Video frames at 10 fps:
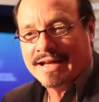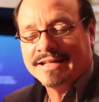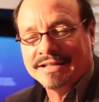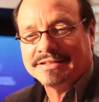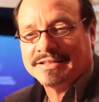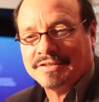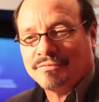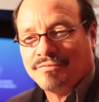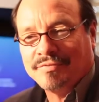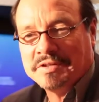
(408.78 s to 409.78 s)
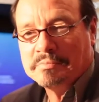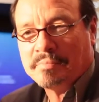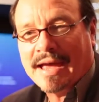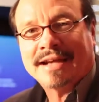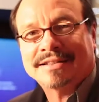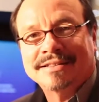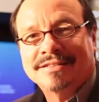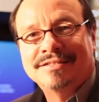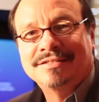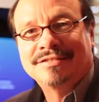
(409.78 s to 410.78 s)
ideas that have
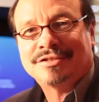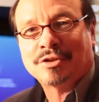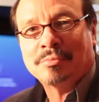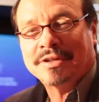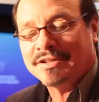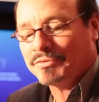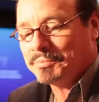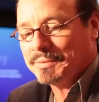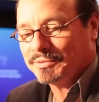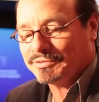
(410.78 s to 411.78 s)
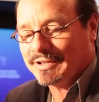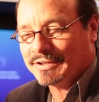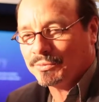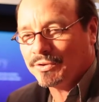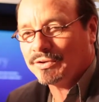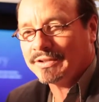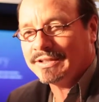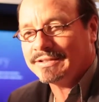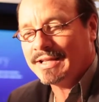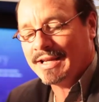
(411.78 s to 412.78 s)
impacted so many different peoples around the world.